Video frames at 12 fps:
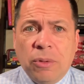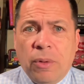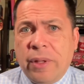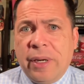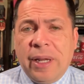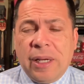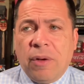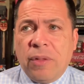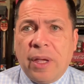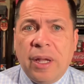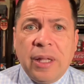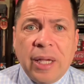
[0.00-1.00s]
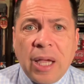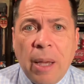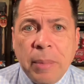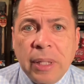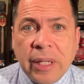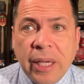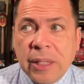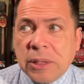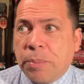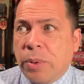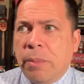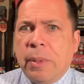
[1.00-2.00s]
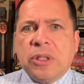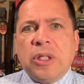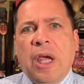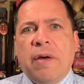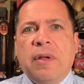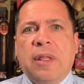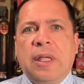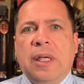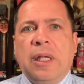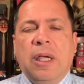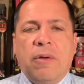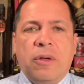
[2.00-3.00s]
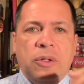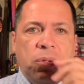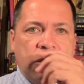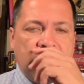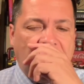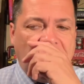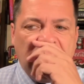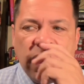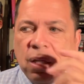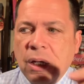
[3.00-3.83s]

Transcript: in the coming days, pretty much everything here in Utah